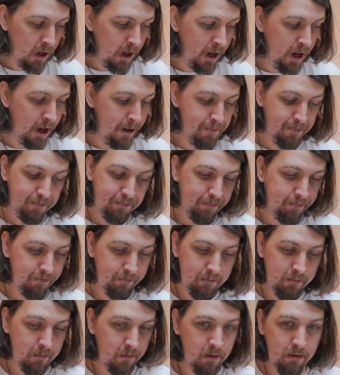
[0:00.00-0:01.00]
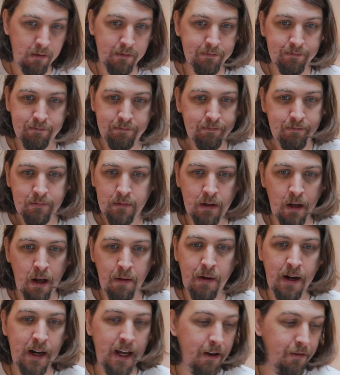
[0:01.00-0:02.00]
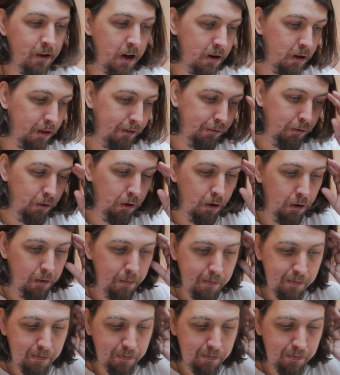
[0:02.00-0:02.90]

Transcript: I'm going to give it another 4.